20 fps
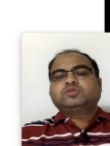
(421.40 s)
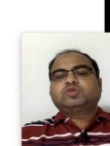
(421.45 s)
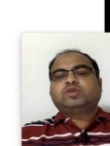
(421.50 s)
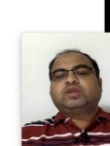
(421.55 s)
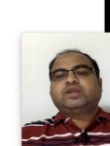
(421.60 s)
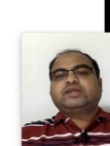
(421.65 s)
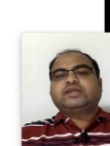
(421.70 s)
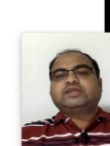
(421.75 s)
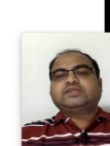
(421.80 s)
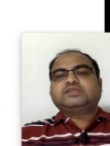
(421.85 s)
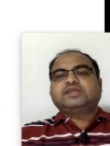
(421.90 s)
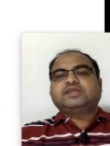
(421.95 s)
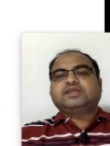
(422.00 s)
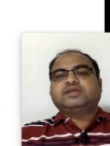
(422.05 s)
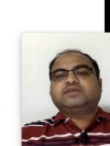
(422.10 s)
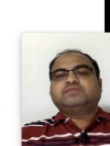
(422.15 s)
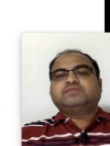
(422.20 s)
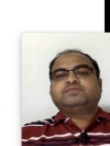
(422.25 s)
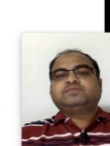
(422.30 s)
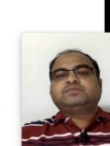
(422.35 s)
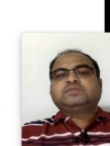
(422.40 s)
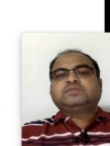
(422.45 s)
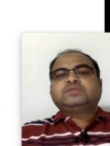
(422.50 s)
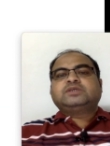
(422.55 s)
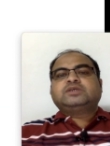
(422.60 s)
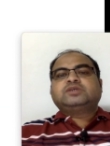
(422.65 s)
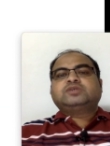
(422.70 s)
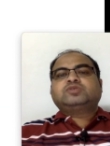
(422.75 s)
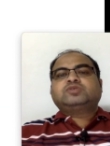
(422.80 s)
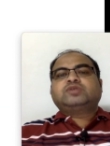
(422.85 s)
let us see here
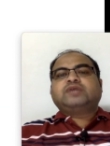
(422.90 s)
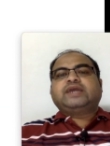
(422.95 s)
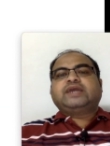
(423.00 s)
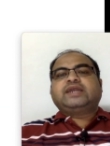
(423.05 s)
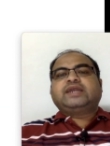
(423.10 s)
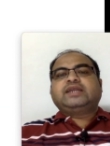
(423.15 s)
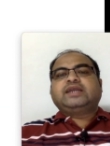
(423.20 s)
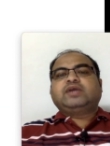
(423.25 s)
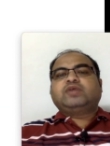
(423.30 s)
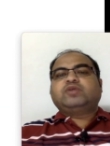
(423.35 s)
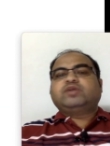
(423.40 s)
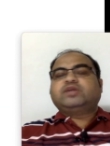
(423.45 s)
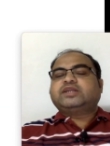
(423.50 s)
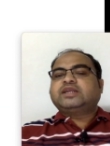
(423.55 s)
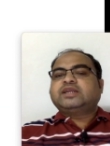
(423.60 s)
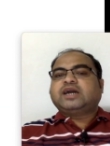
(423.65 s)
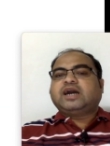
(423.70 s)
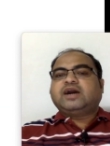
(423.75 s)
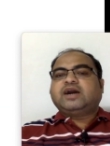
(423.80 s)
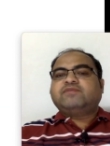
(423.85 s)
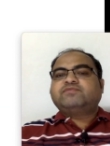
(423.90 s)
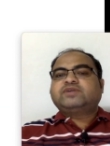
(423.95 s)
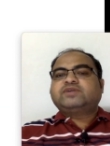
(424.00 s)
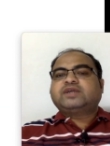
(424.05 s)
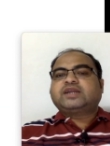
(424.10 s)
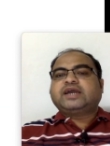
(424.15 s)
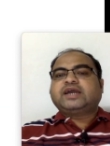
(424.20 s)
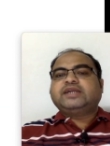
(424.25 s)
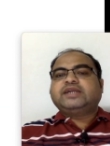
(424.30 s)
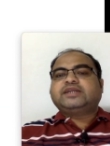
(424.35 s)
so directly I have written after
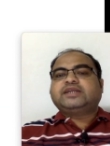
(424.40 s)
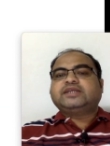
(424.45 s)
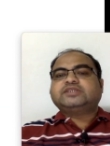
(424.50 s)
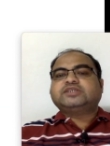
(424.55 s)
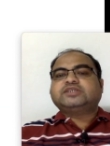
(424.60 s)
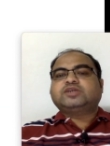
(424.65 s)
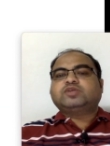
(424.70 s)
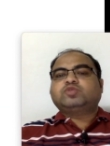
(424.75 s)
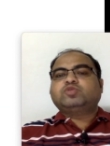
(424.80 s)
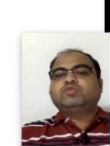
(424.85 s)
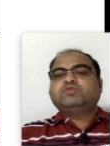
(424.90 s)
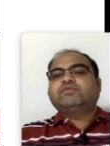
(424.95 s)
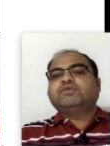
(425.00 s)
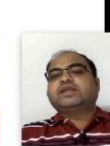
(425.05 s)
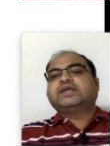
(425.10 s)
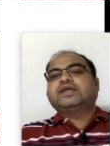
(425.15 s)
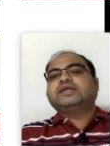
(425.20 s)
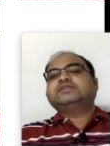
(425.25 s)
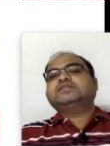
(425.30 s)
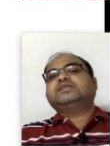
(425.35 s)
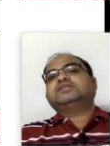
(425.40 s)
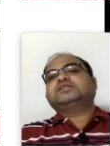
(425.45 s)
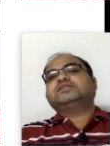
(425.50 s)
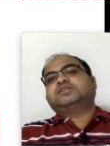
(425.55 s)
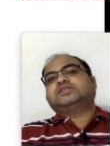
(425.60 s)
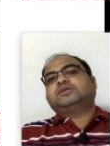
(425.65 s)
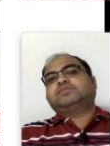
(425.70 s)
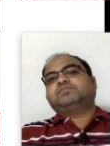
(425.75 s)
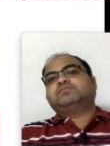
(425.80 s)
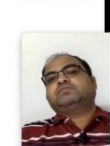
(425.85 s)
iteration 2 we will get this step